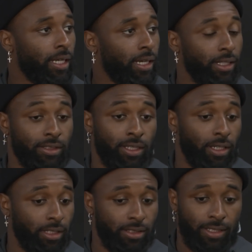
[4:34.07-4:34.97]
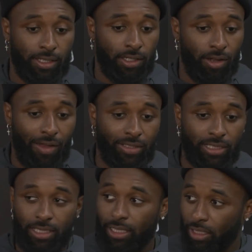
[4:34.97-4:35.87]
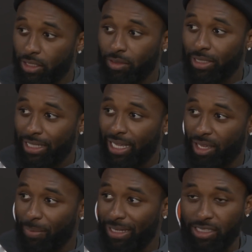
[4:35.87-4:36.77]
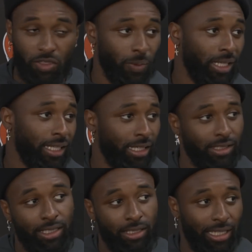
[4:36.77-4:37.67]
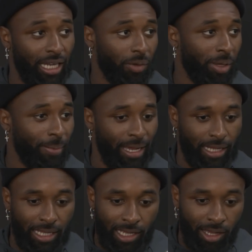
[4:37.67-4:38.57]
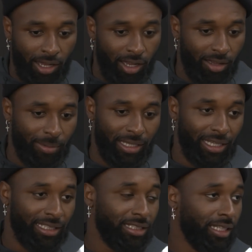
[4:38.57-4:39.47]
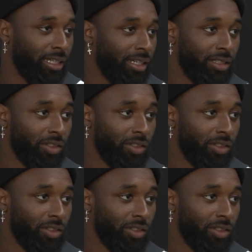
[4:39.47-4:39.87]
Yeah, it's good. It's good. You know, obviously, you know, getting Higg back this week, getting Callaway back, it's good.